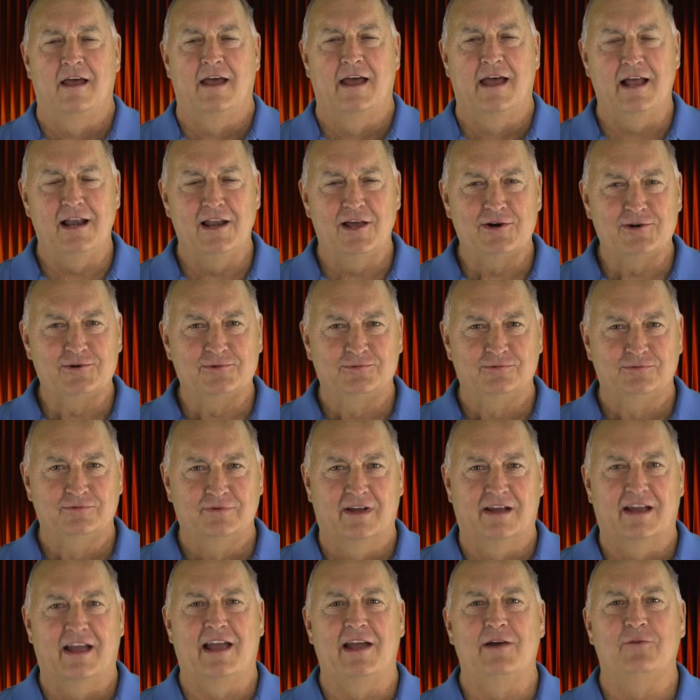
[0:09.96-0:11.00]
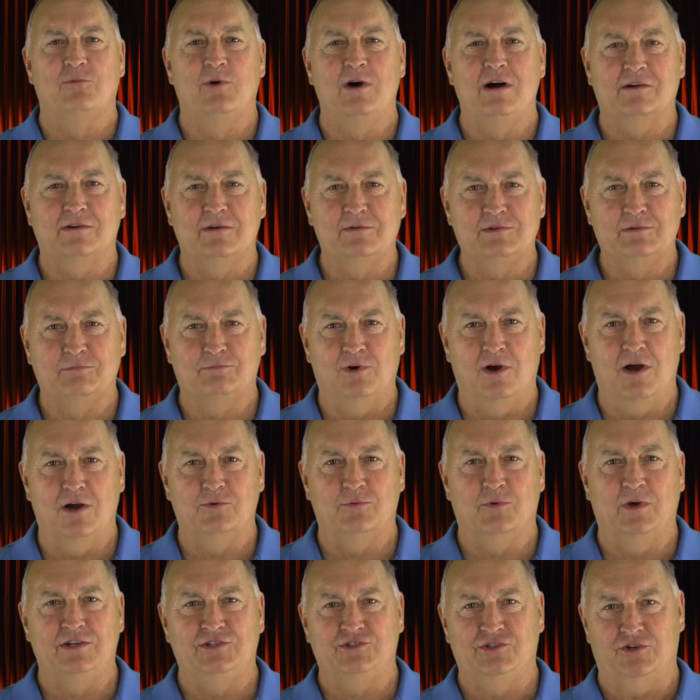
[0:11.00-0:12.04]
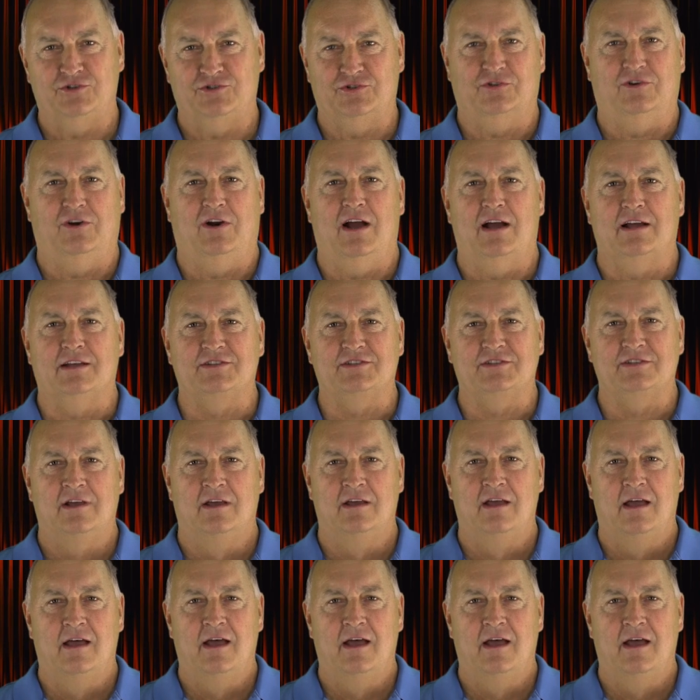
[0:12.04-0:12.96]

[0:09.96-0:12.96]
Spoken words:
Hello, and welcome to Broadway Church of Christ.